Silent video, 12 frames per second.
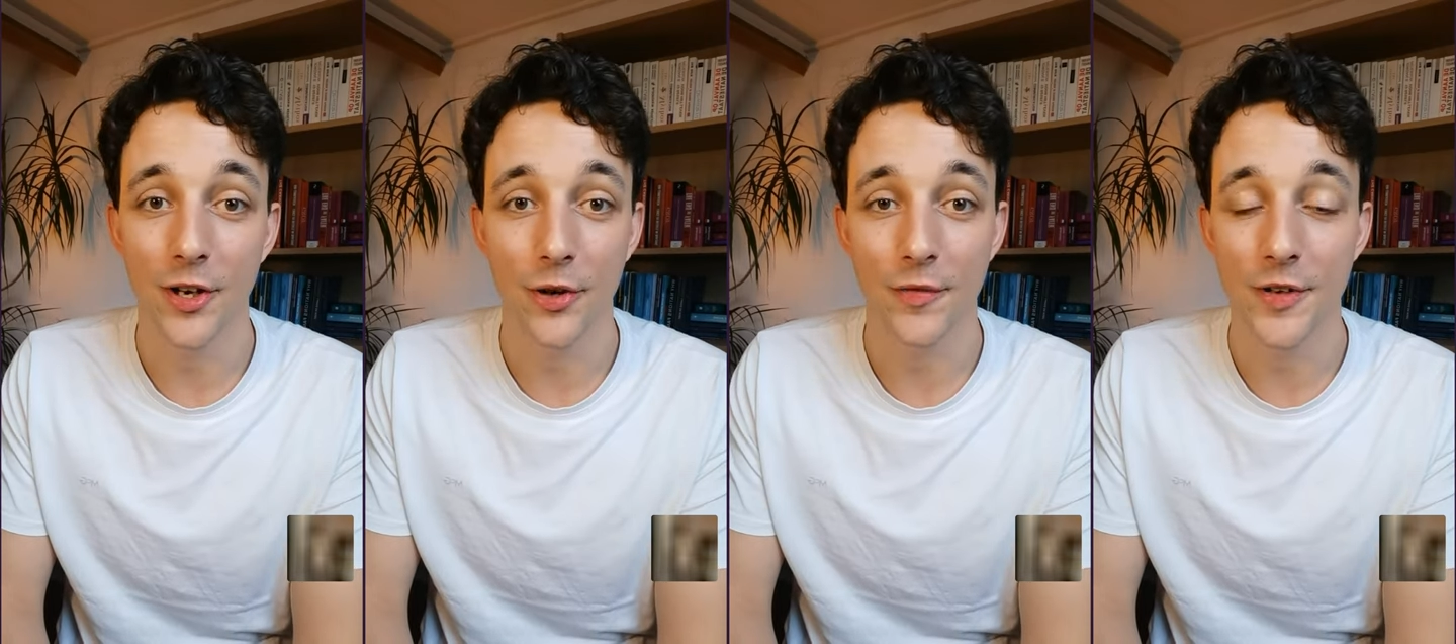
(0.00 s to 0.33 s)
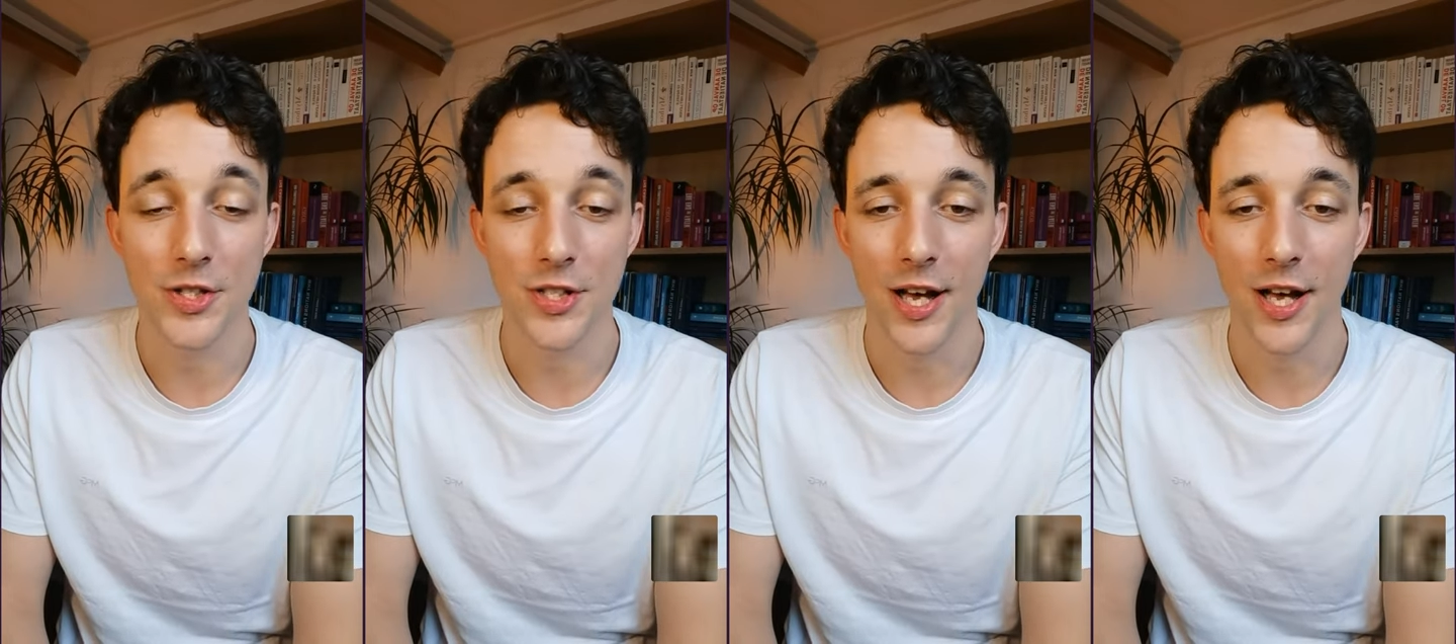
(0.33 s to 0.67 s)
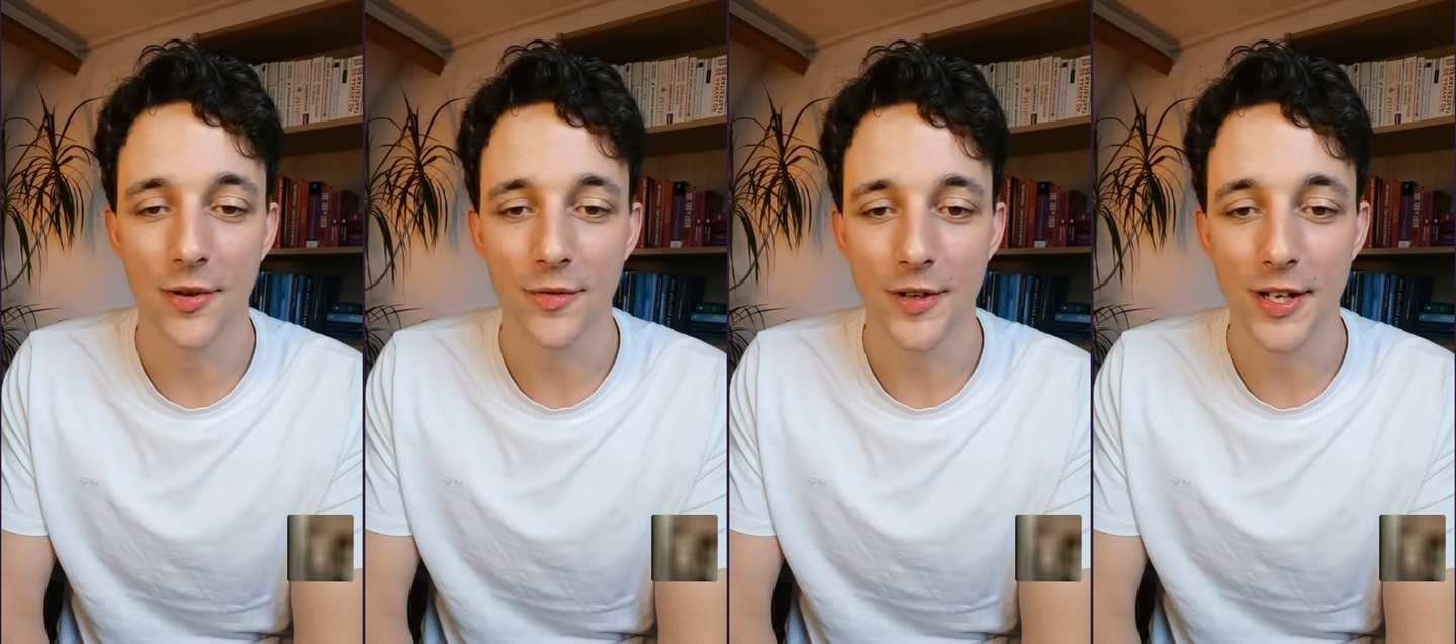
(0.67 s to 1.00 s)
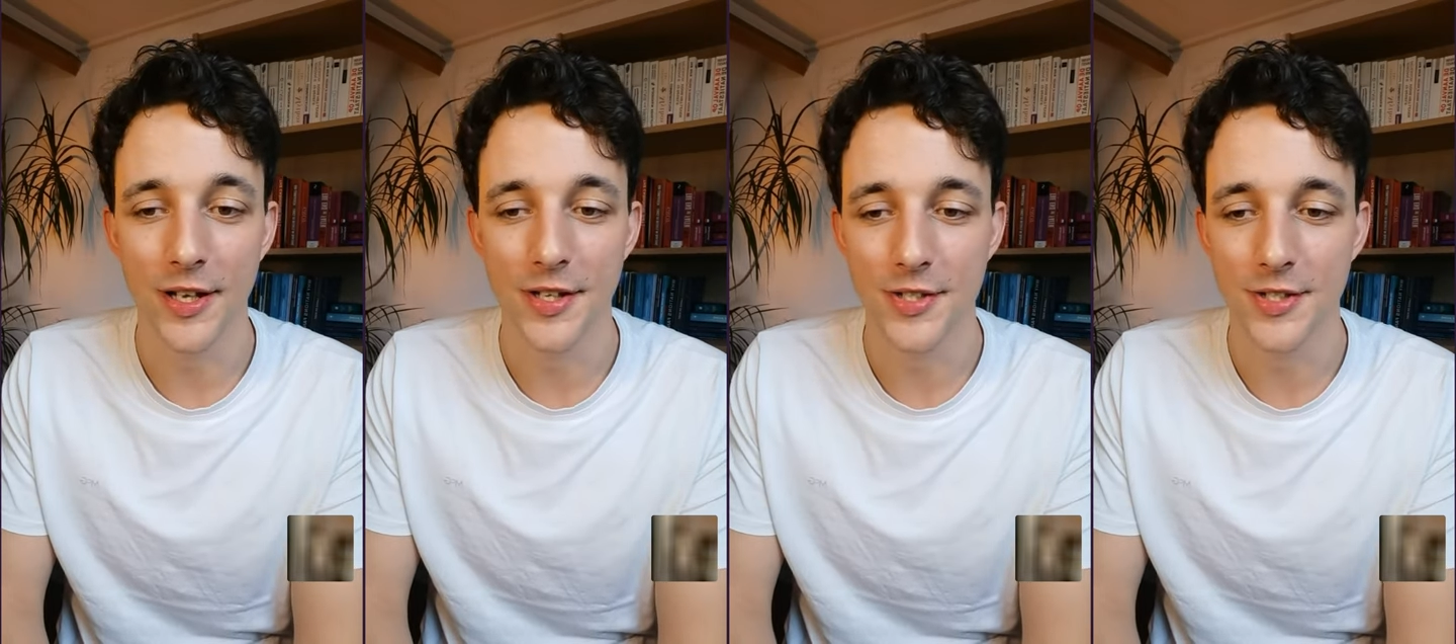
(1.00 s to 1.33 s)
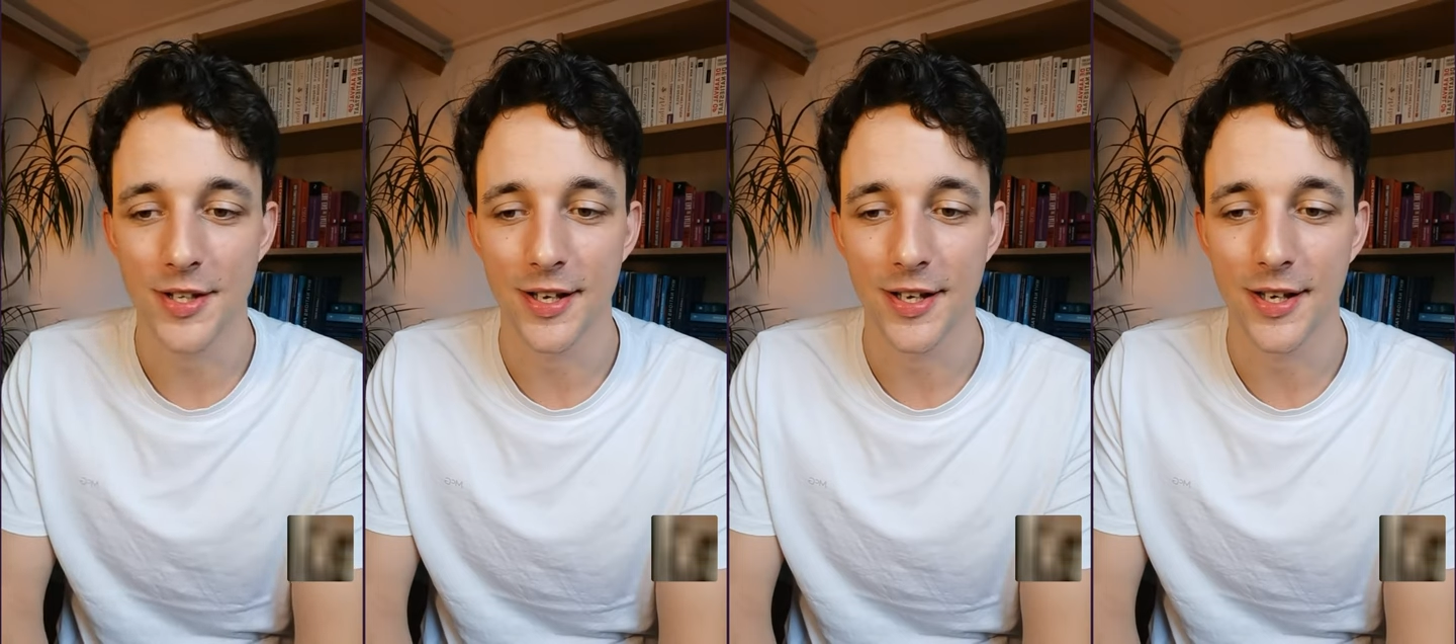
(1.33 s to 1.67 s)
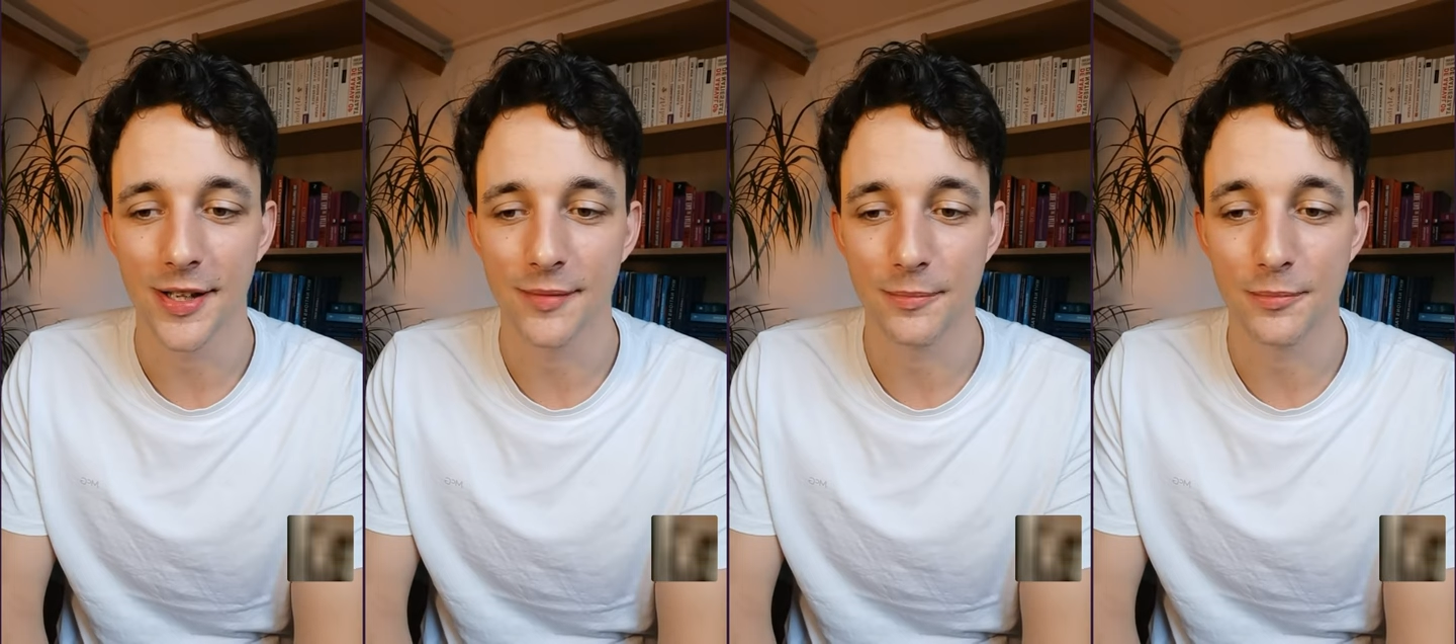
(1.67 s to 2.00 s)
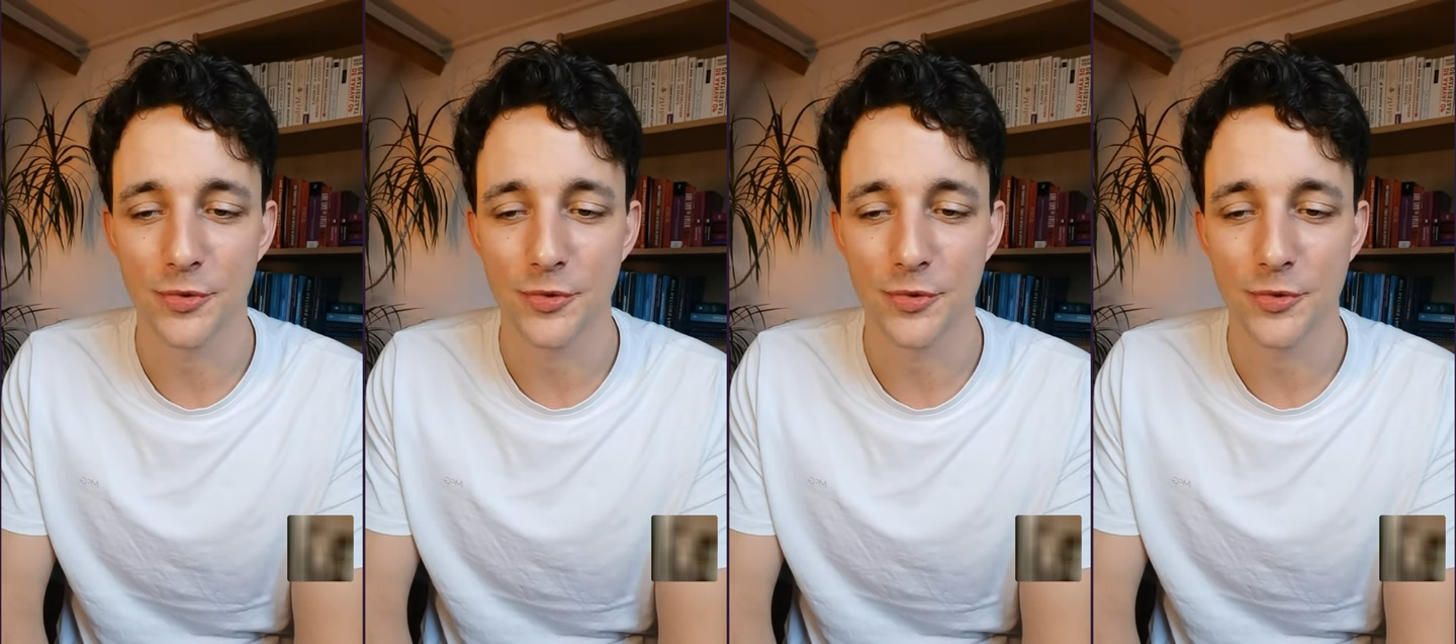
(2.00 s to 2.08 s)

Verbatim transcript: of itself is uh,